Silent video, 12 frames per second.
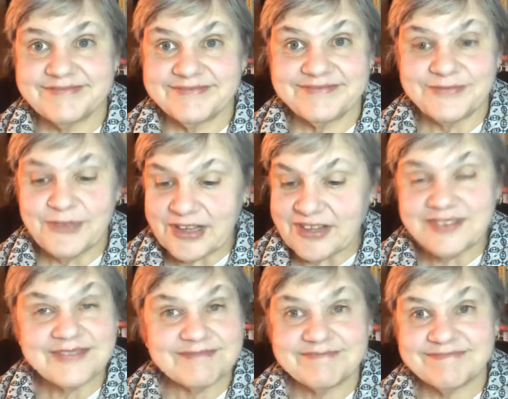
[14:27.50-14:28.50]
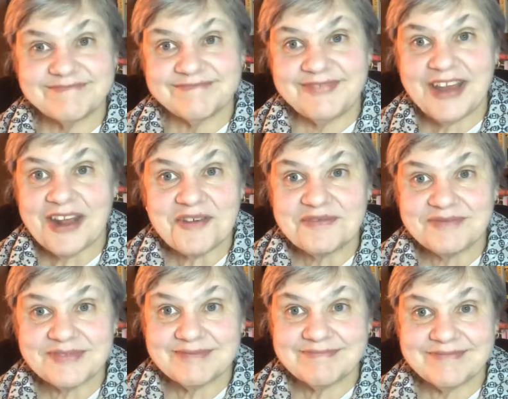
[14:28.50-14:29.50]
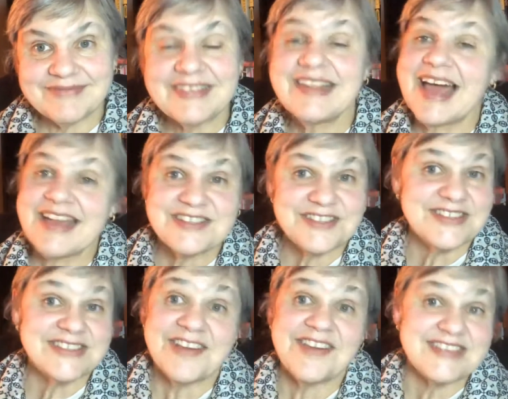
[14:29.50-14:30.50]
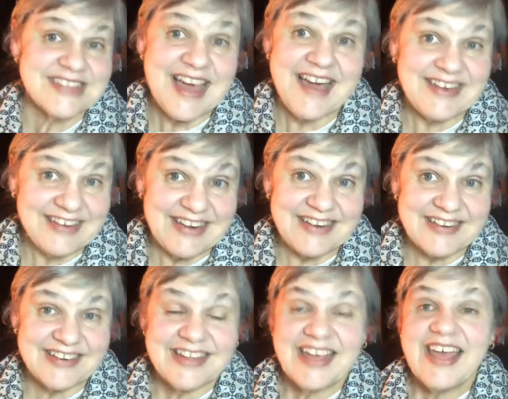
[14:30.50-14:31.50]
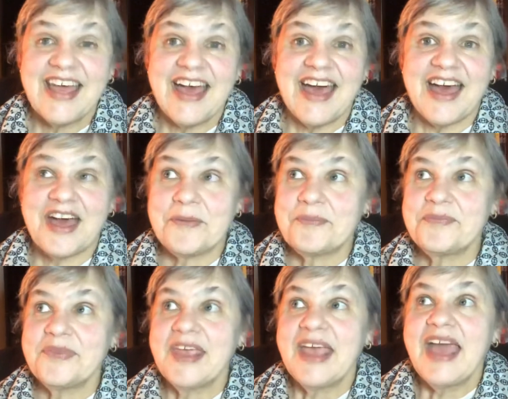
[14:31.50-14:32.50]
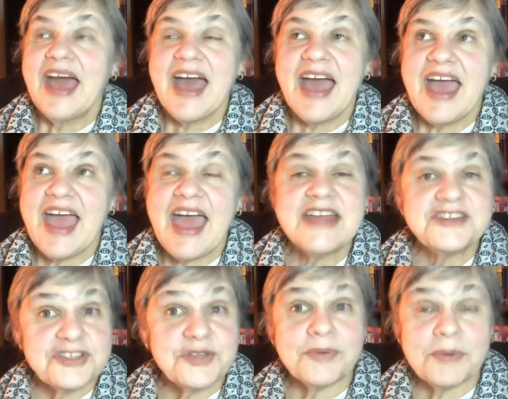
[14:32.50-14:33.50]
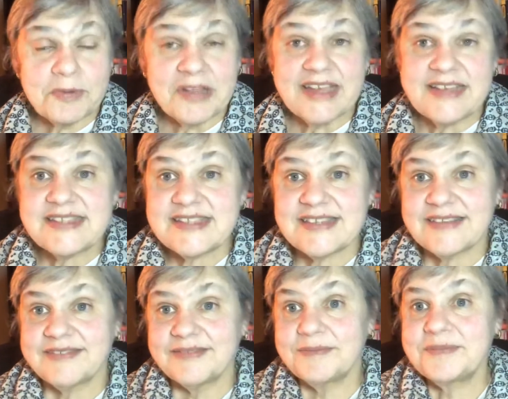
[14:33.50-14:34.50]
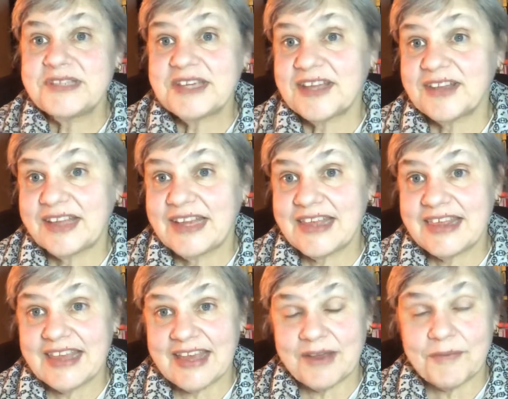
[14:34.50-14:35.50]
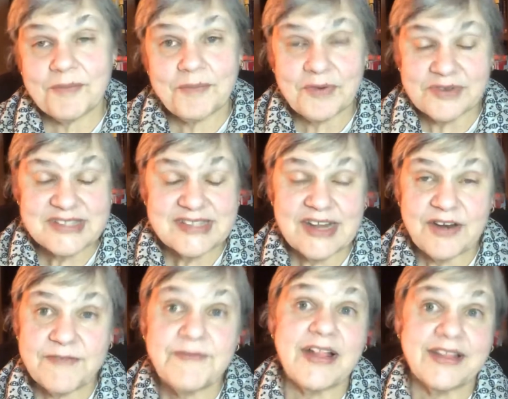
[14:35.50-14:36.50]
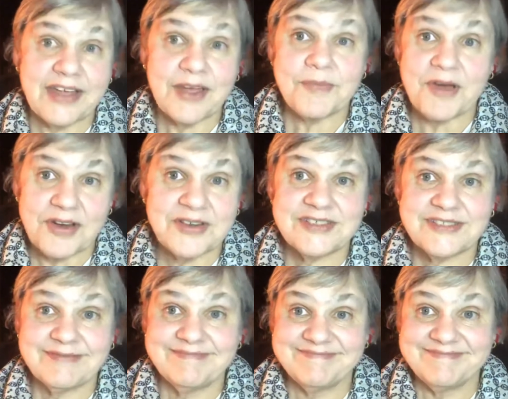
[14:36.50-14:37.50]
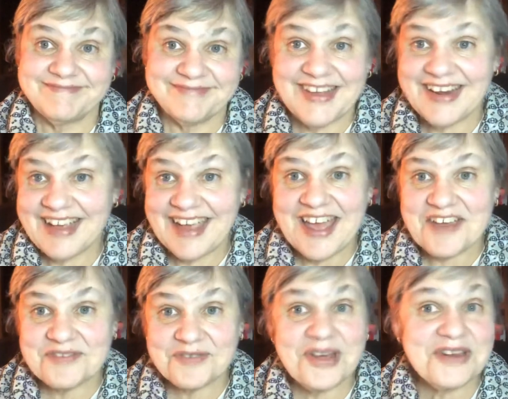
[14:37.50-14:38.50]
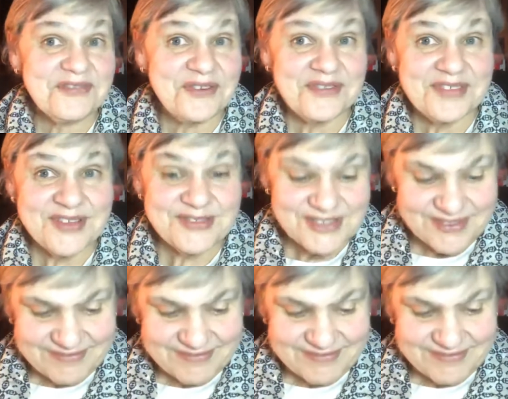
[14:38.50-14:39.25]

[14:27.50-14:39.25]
will, last as long as I need it. And to replace particularly the books that are falling apart. And I have quite a few of those.